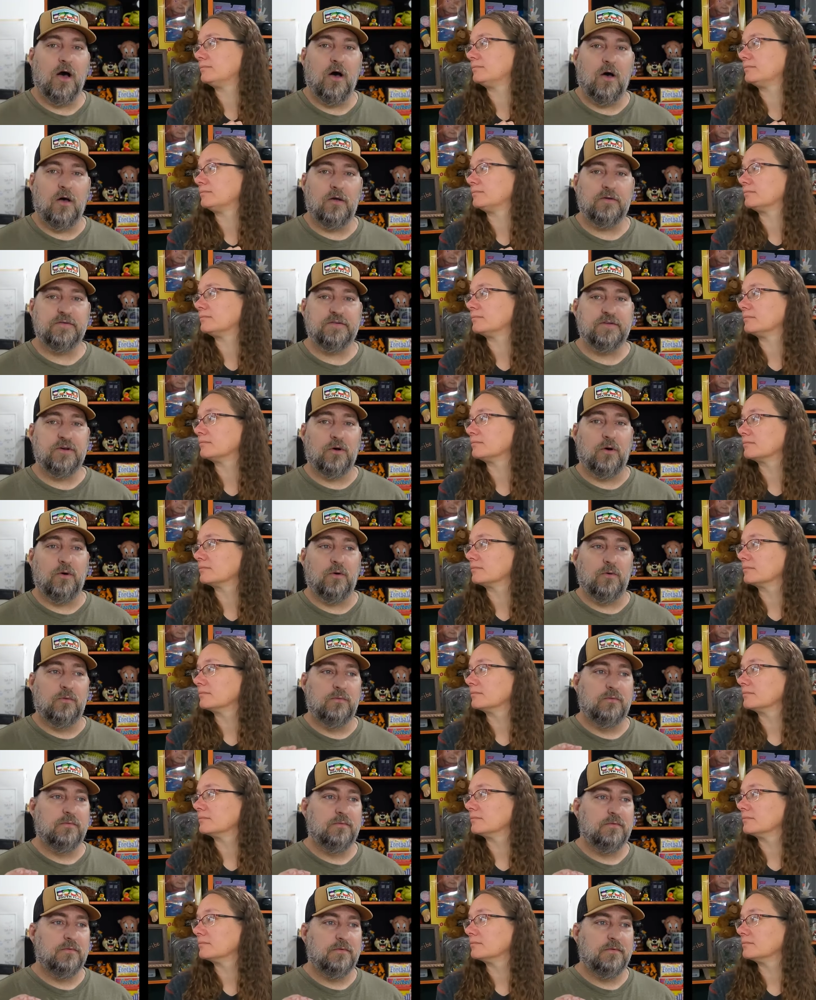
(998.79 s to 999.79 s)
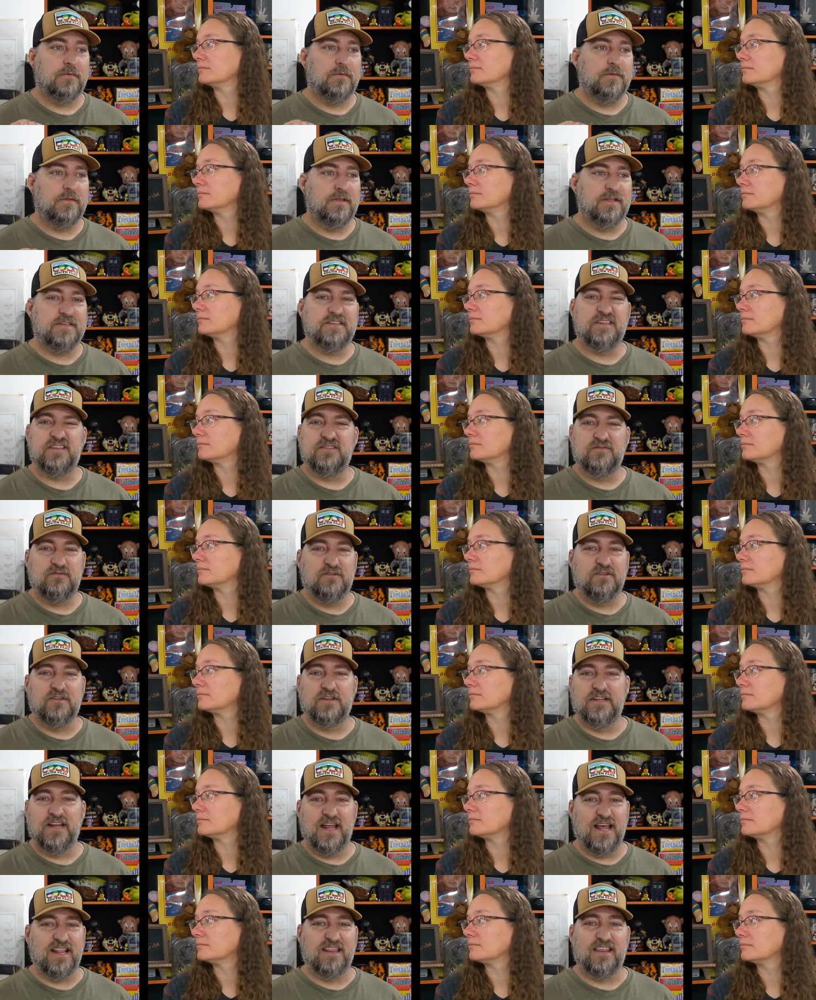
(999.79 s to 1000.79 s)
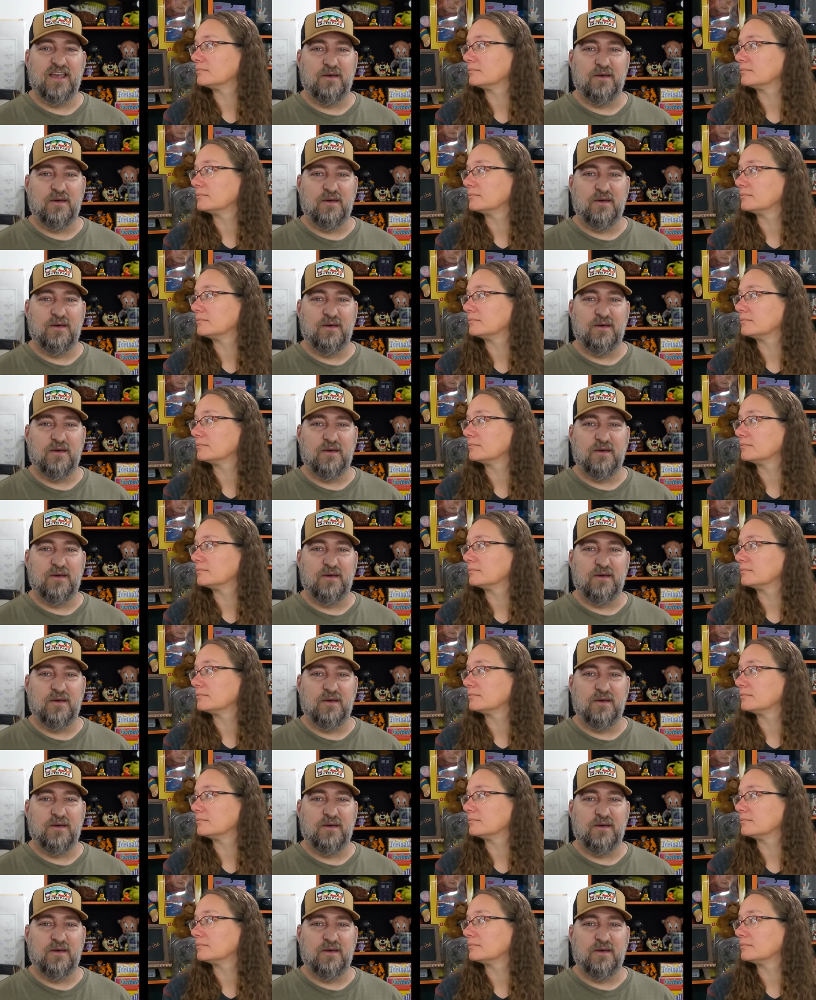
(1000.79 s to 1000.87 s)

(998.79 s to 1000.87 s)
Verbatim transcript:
Speaker 1: Also, this is really not